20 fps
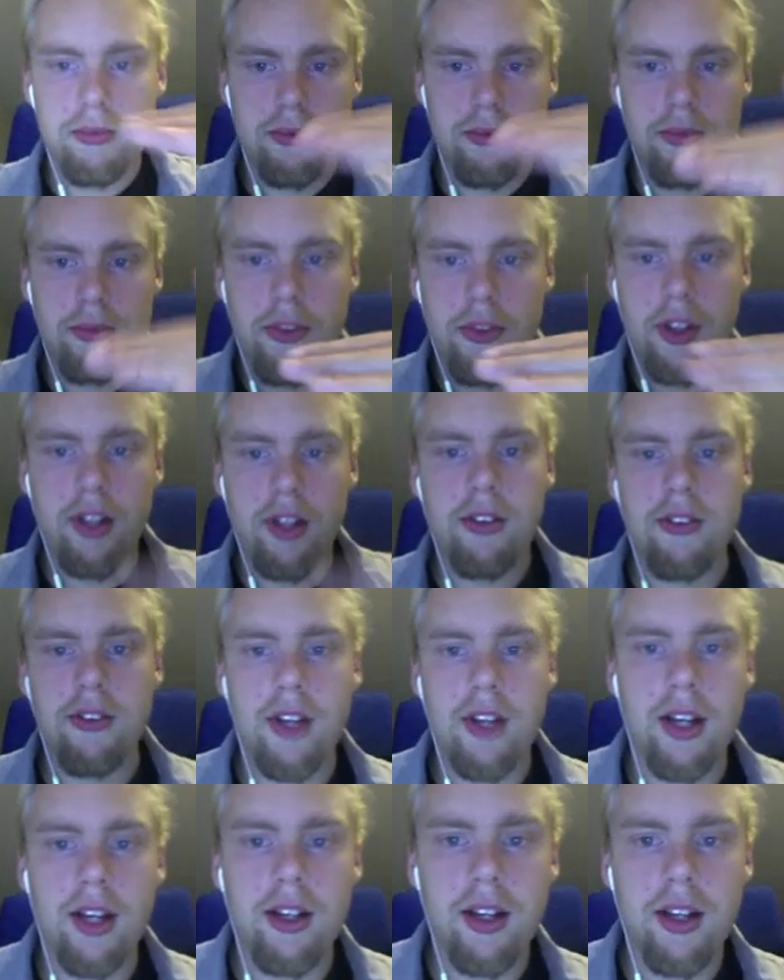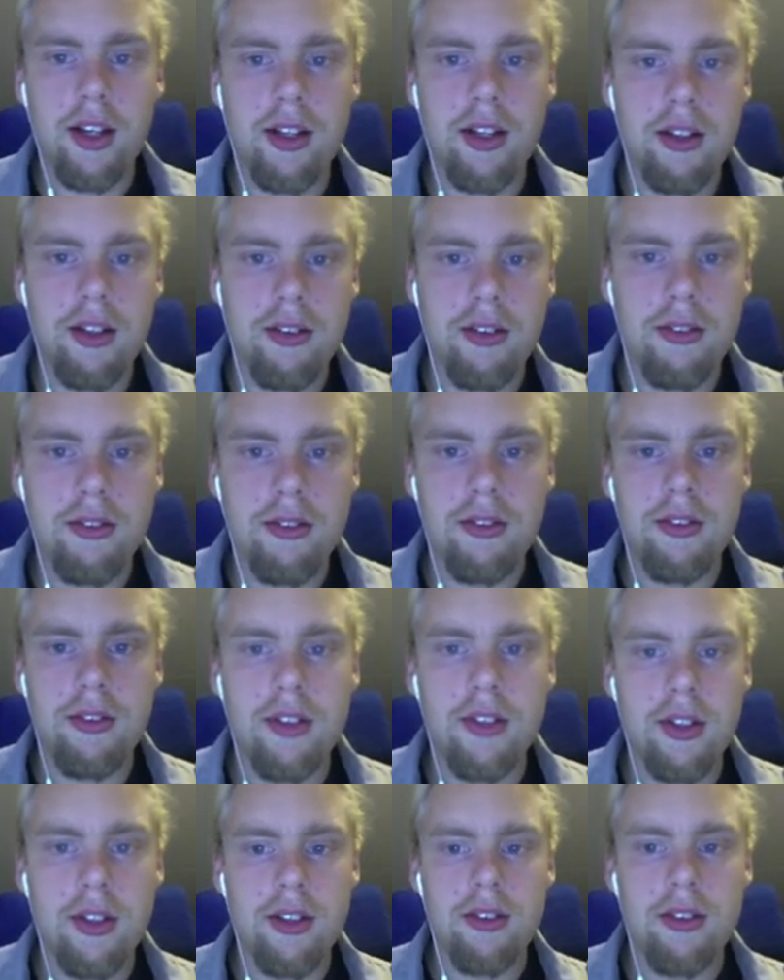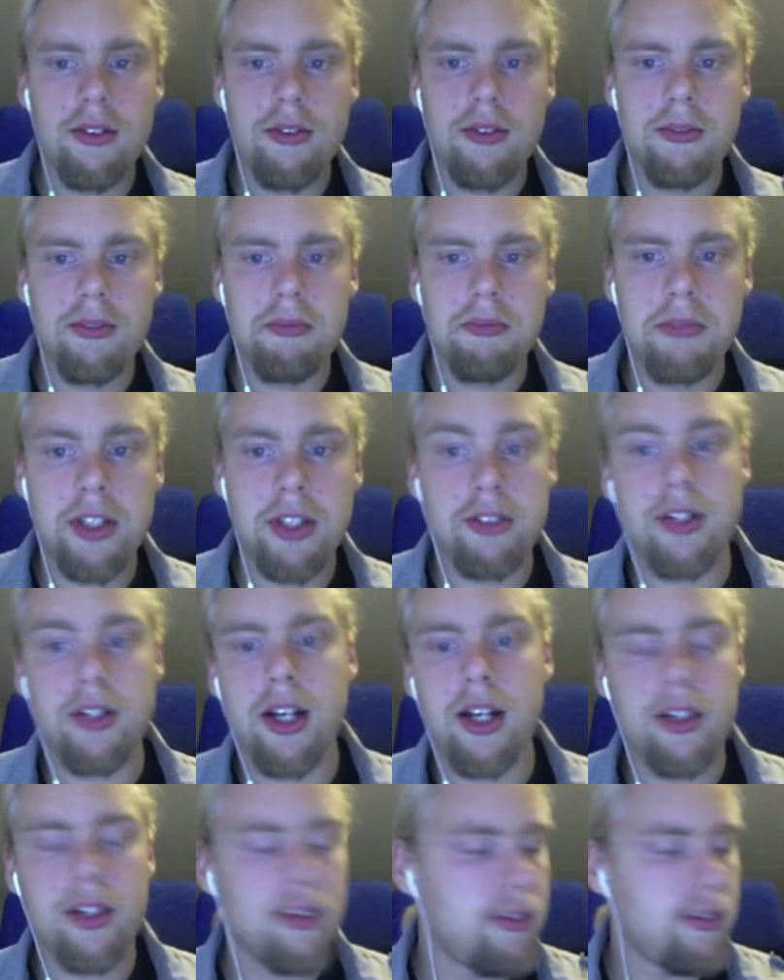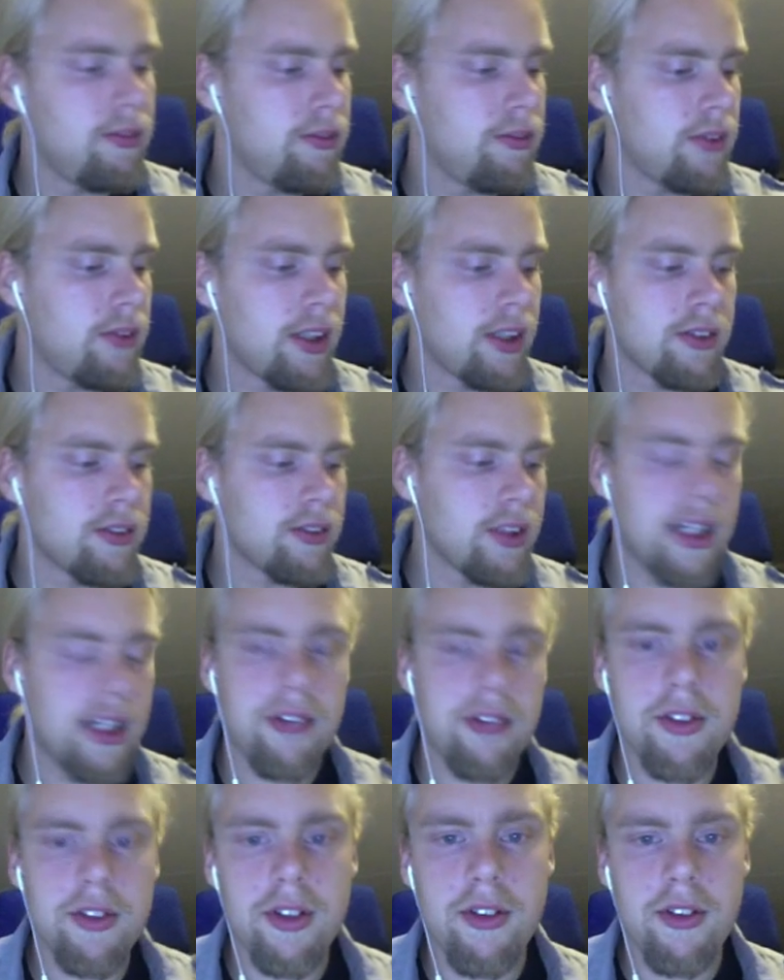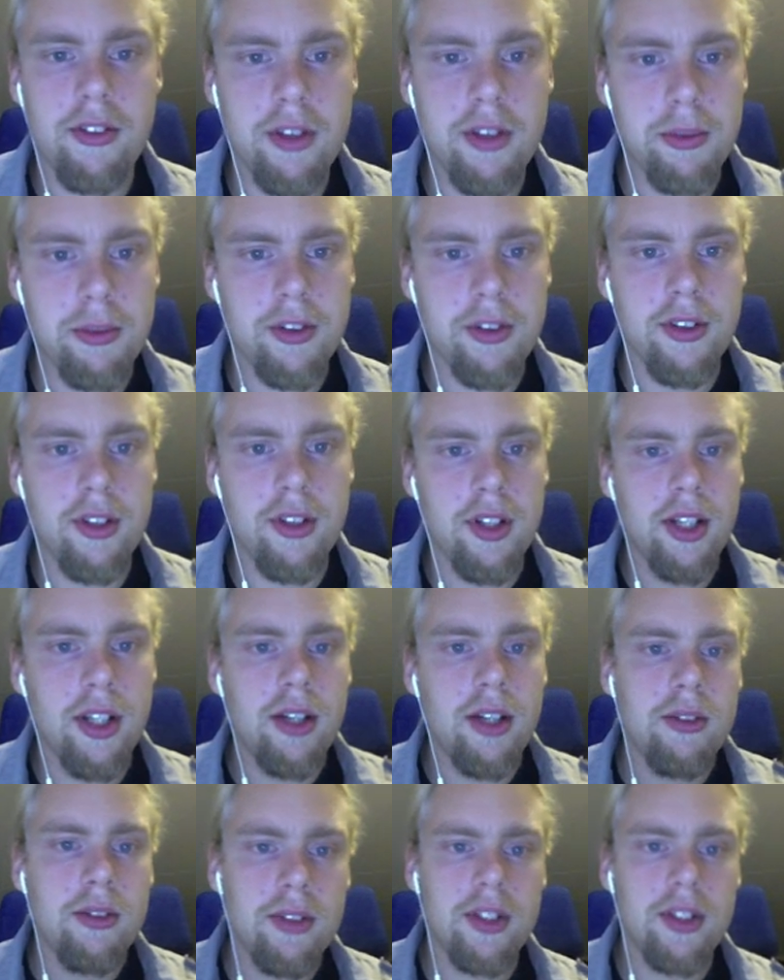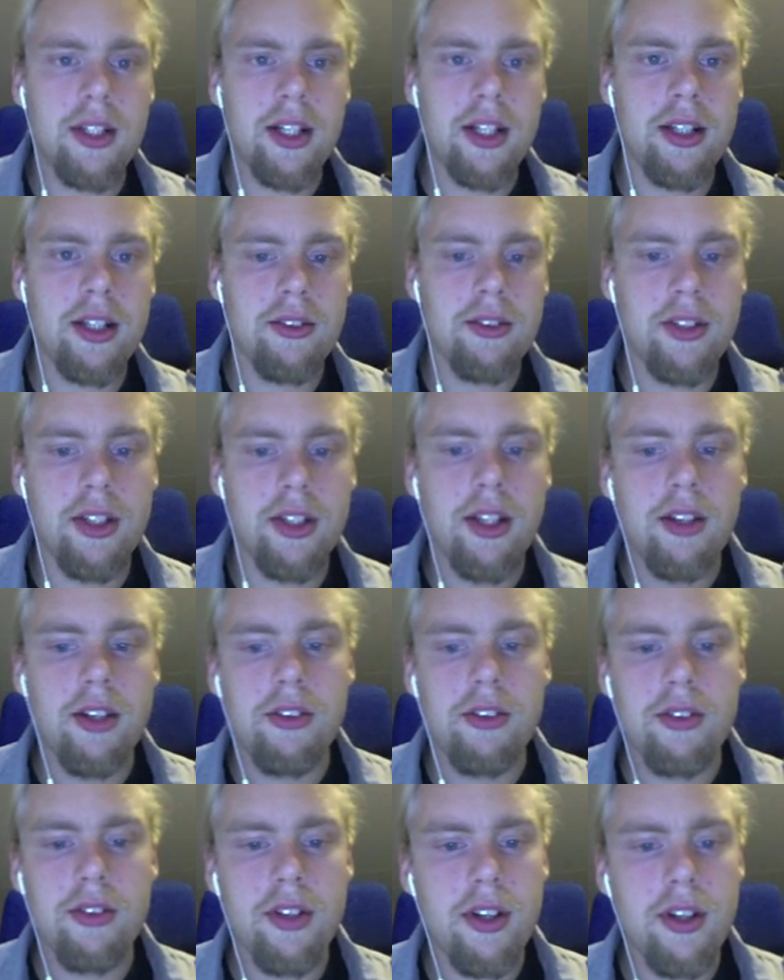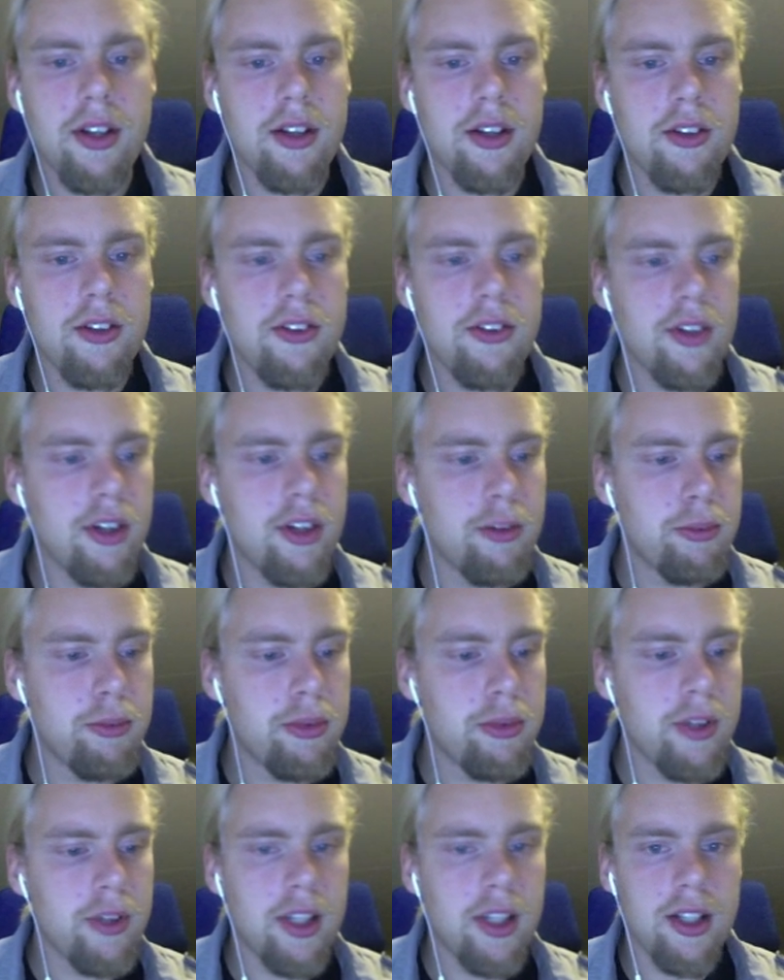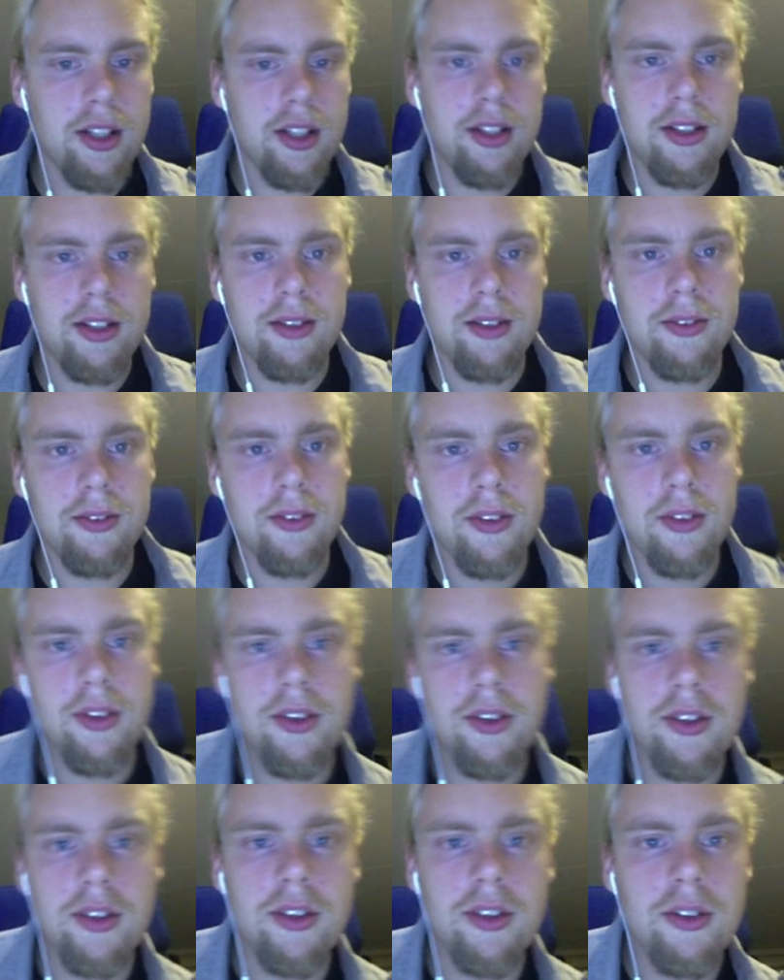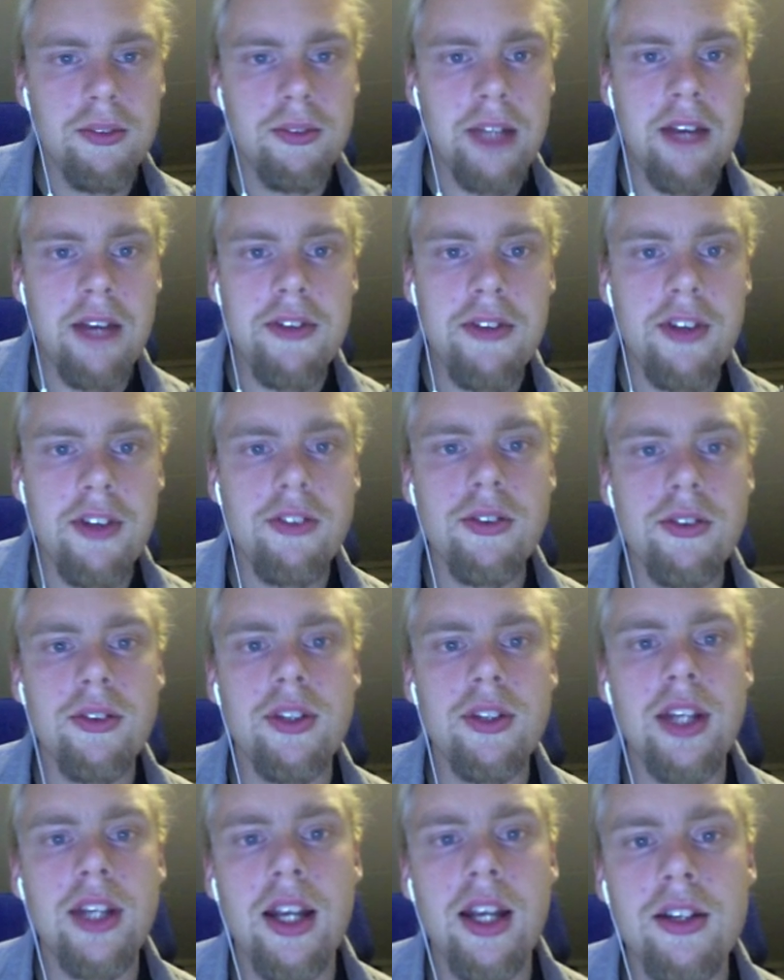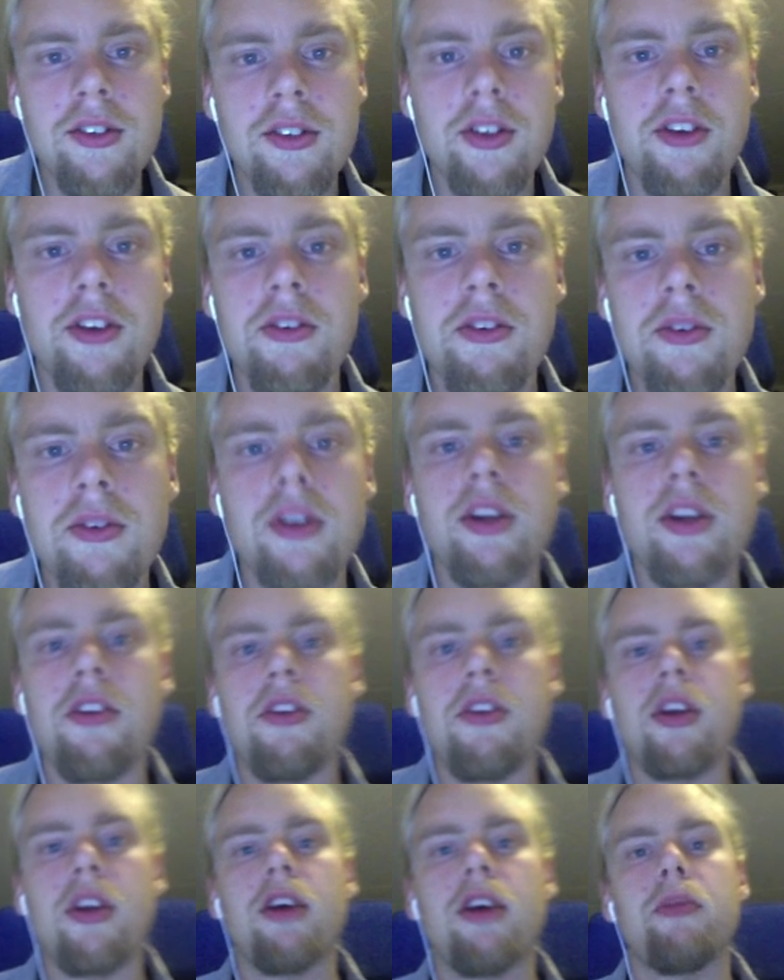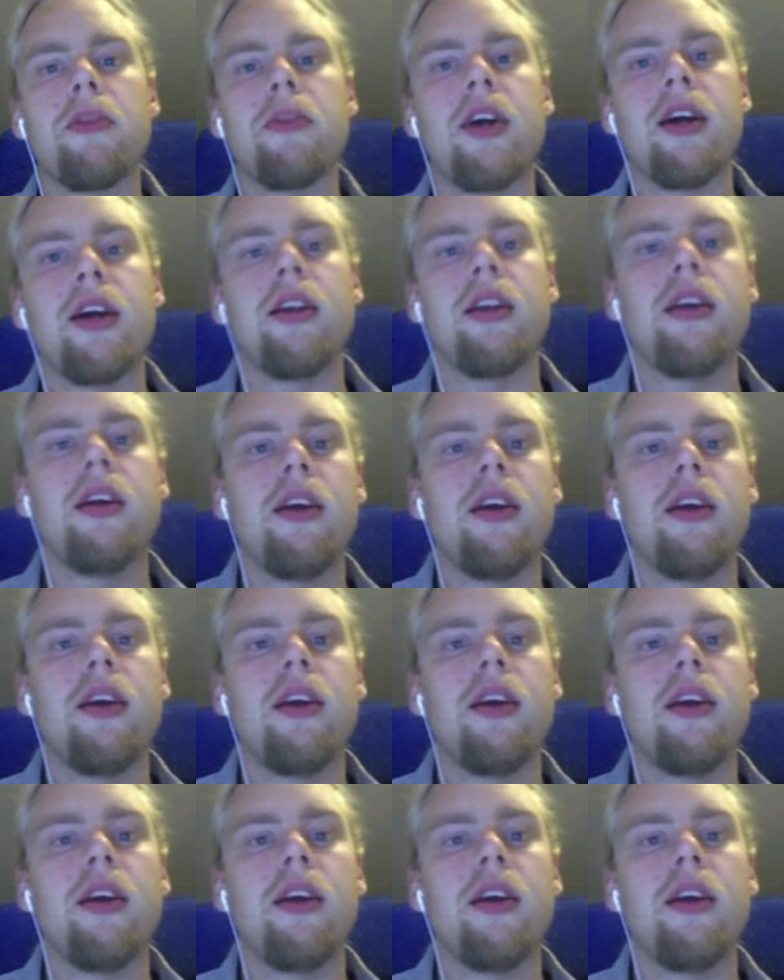things that can interact. I don't really have a good description. Well, anyway, so we're going to set up we have these two categories, and we're going to set up that